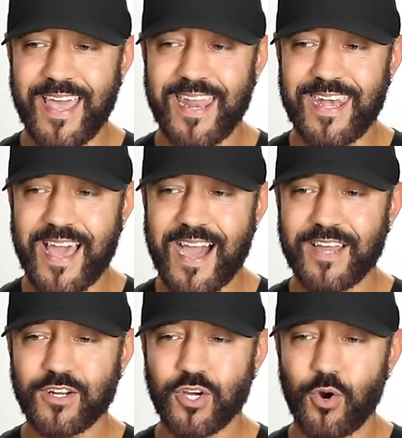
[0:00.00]
and
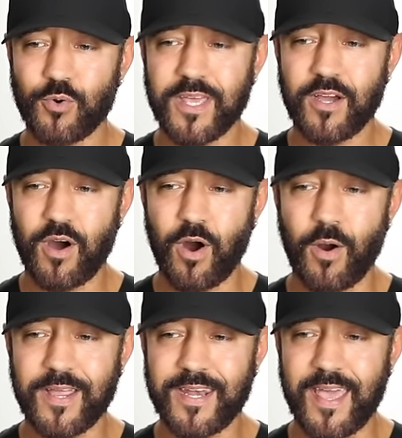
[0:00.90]
non coding
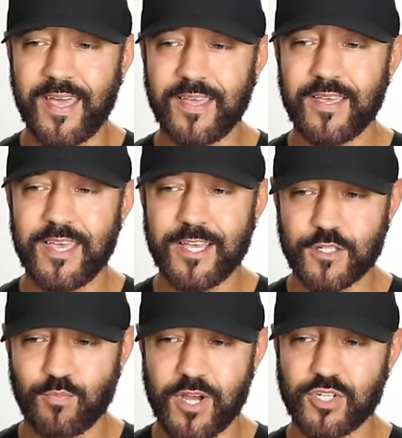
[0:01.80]
RNA
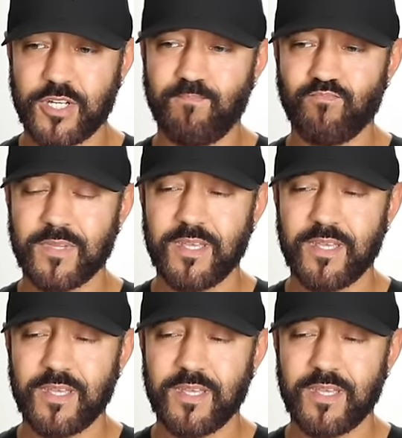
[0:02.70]
expression.